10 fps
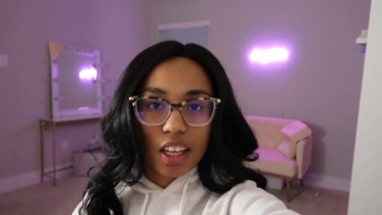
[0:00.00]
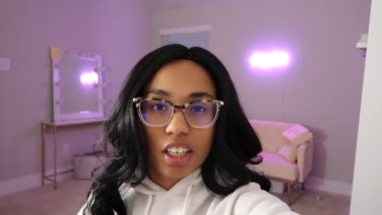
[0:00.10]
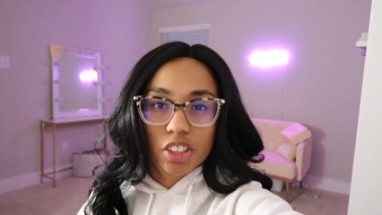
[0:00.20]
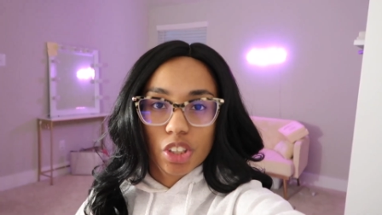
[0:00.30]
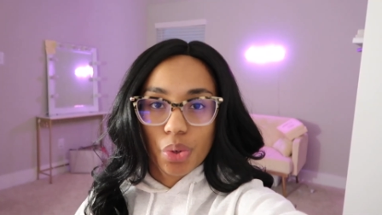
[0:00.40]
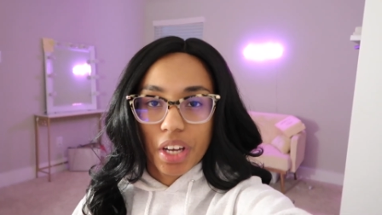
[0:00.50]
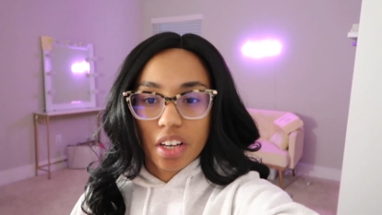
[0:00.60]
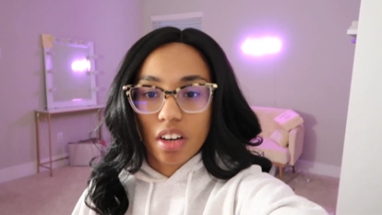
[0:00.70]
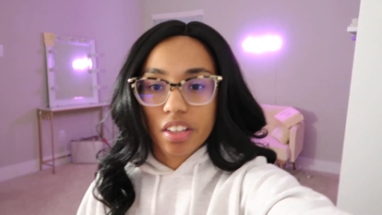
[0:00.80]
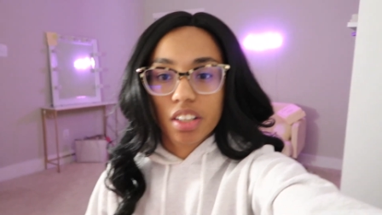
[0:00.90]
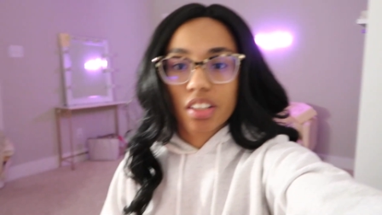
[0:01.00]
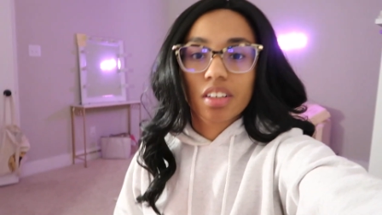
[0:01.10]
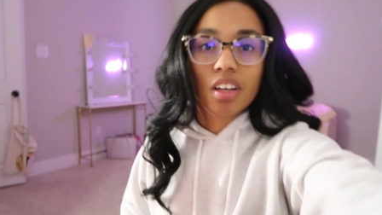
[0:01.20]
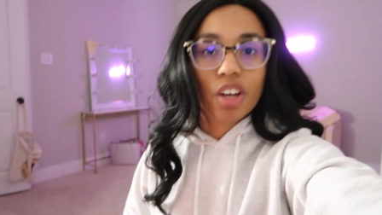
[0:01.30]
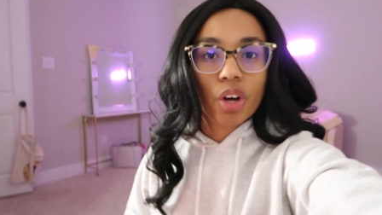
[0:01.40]
is so chaotic,
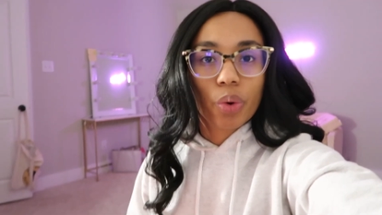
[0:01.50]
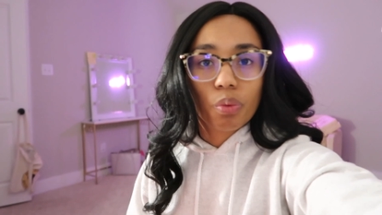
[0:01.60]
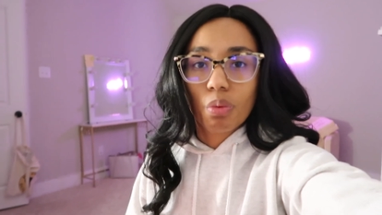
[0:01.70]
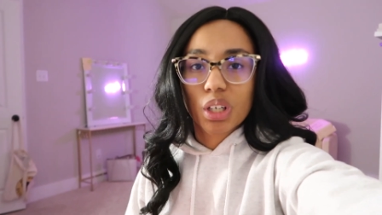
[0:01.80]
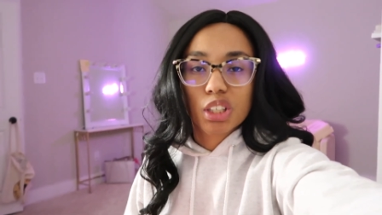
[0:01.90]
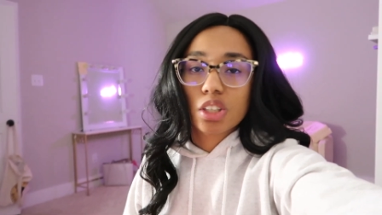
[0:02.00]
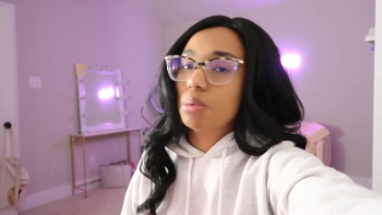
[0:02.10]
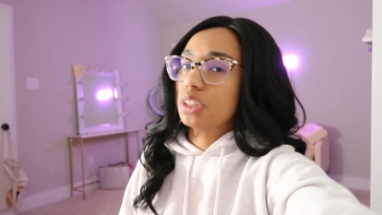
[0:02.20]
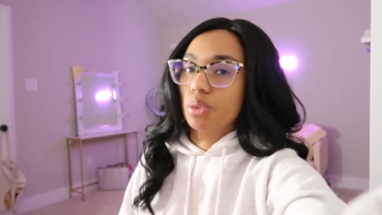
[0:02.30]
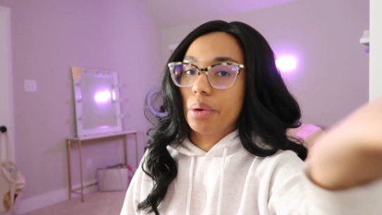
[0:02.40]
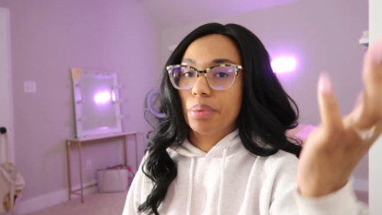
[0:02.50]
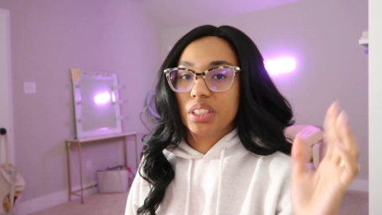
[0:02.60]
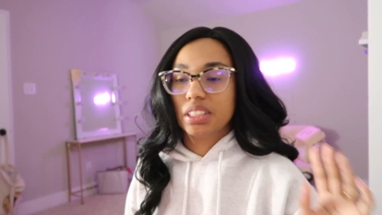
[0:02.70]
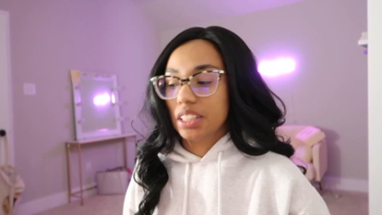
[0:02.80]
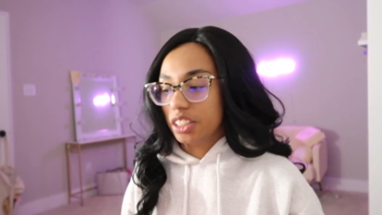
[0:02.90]
which is almost a
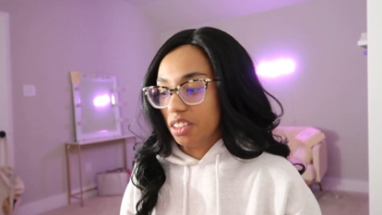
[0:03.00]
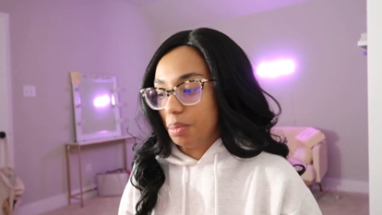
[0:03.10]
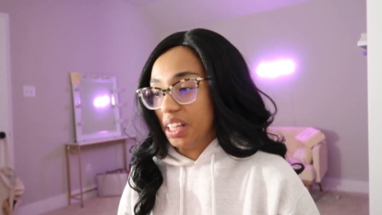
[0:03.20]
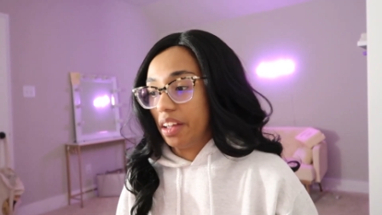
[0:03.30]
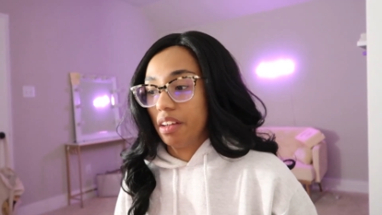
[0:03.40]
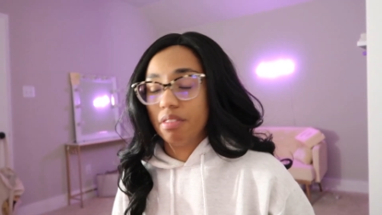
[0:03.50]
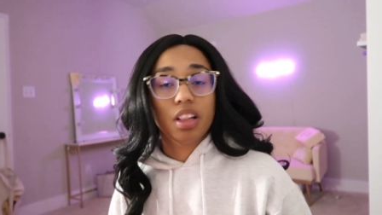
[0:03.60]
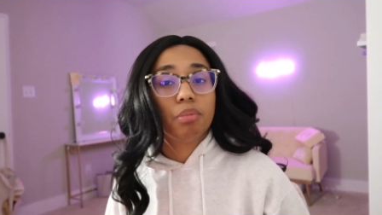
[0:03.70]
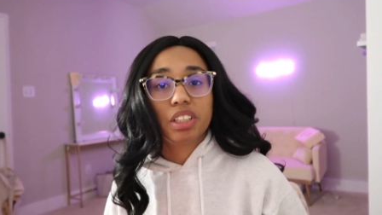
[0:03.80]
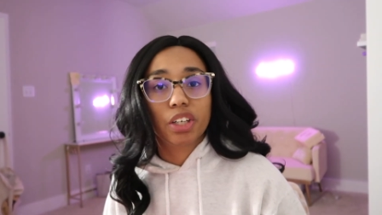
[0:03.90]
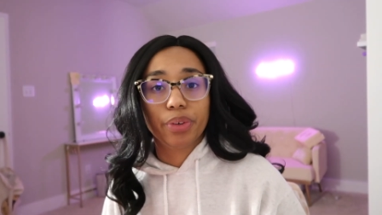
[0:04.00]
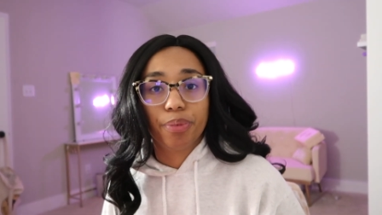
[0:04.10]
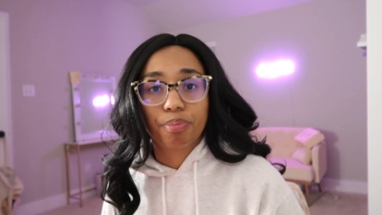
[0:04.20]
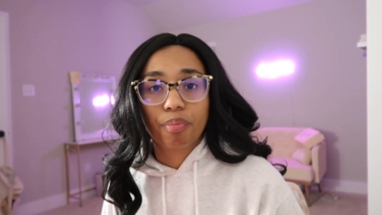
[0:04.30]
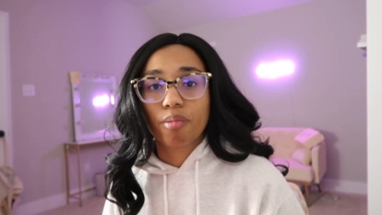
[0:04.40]
representation of my life. Let me tell
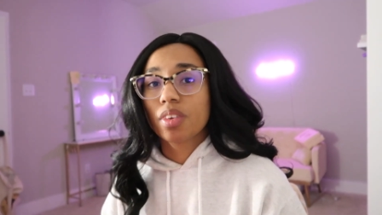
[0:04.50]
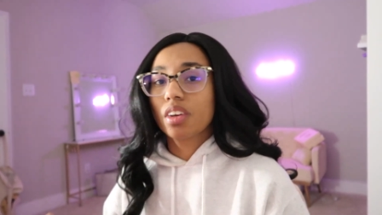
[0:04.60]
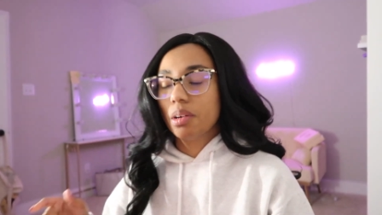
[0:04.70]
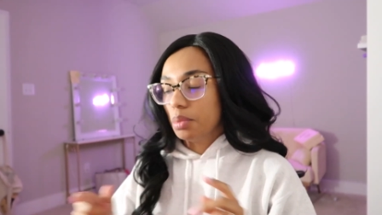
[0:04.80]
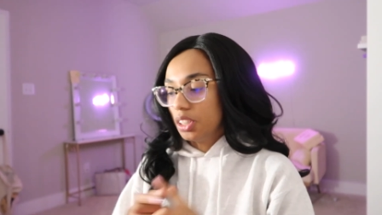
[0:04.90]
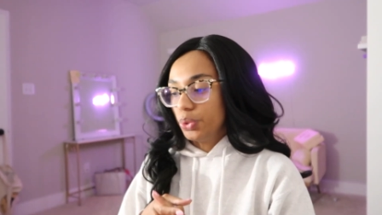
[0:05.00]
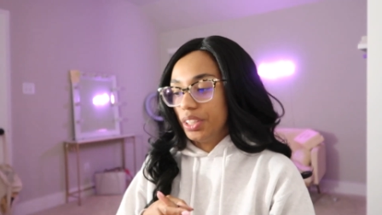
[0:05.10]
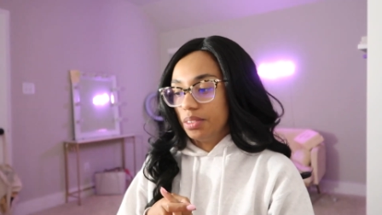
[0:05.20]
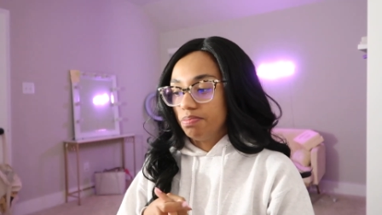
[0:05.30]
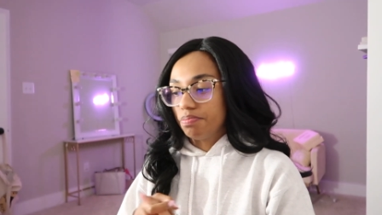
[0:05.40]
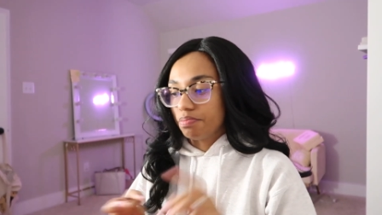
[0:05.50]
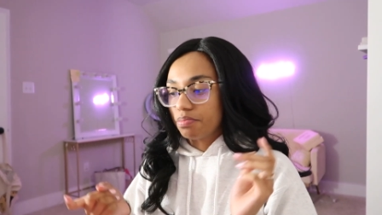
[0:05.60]
you, between